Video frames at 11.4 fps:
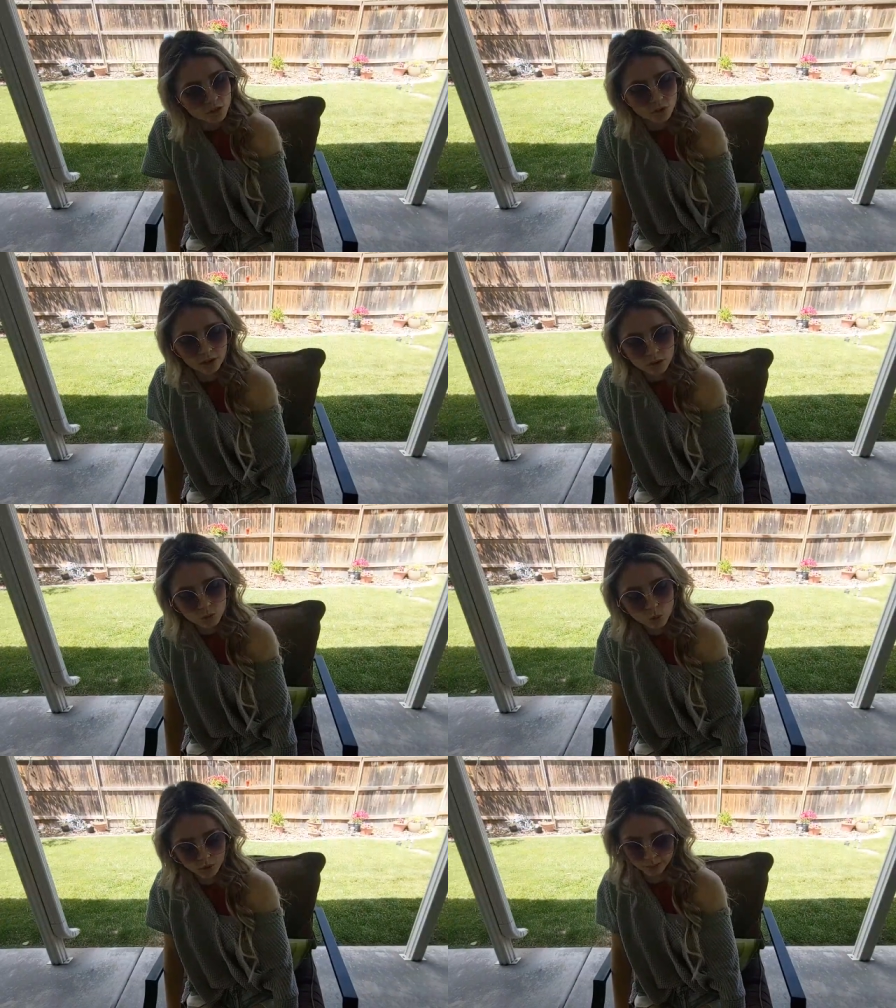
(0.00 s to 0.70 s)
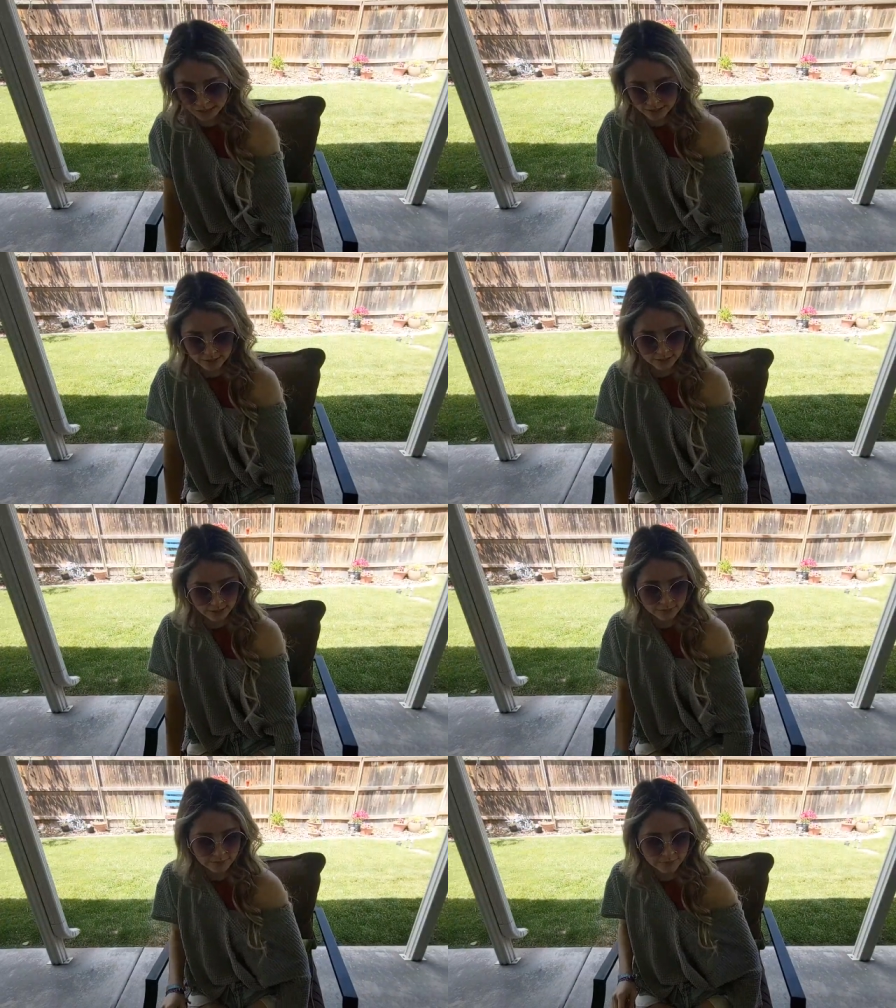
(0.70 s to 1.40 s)
So not the
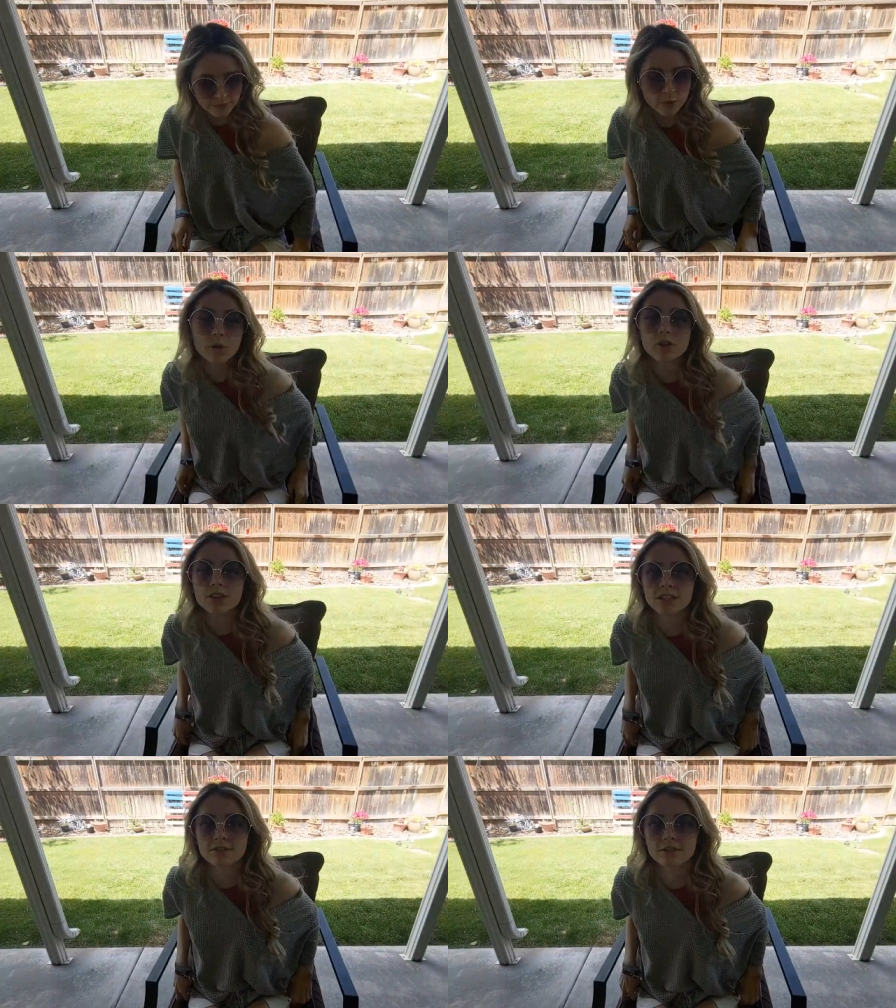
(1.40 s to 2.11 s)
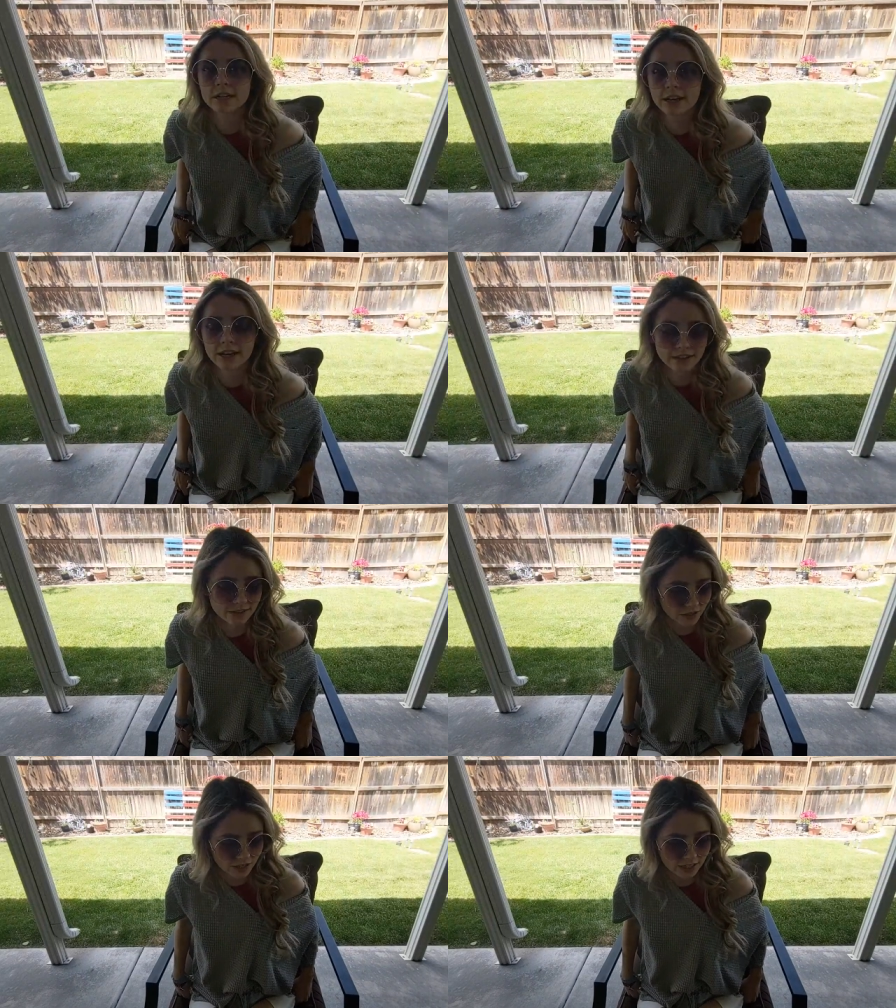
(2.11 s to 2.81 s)
warmest. Well, that's
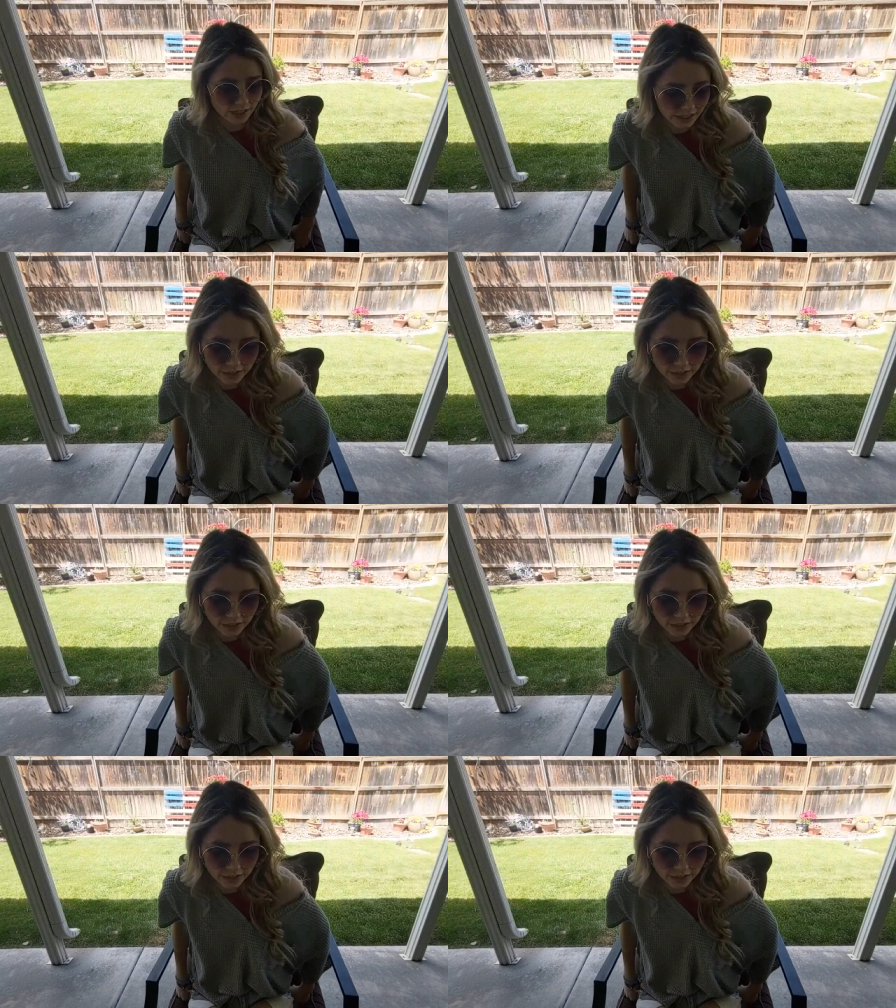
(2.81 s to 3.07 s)
Fahrenheit, sorry.